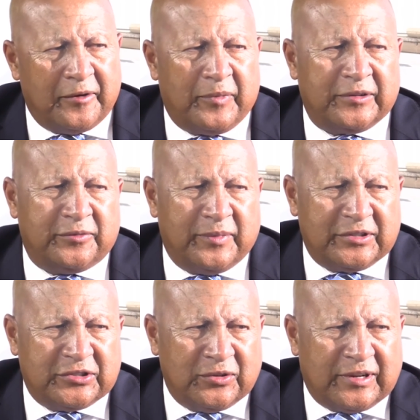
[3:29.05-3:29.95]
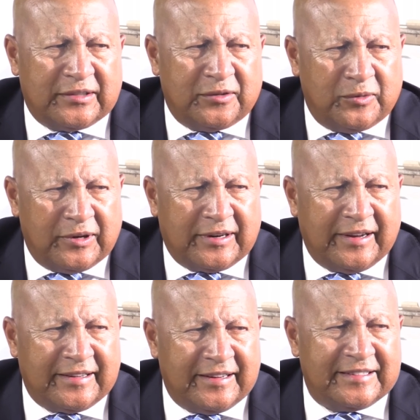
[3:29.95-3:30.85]
but to make sure that the worker
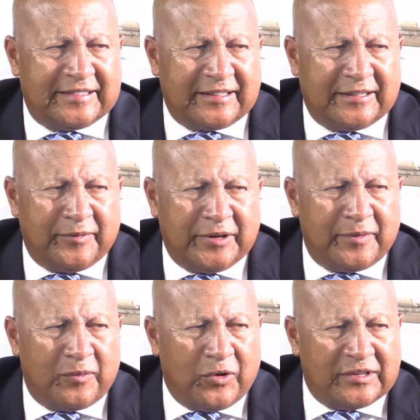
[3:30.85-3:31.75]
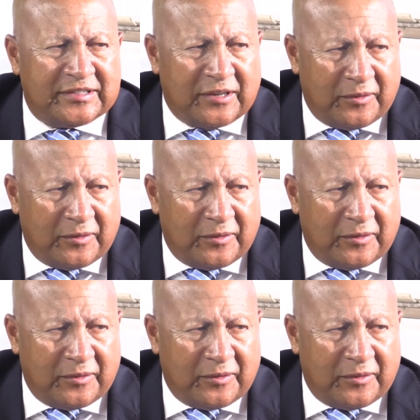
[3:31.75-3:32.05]
at least take the minimum wages out.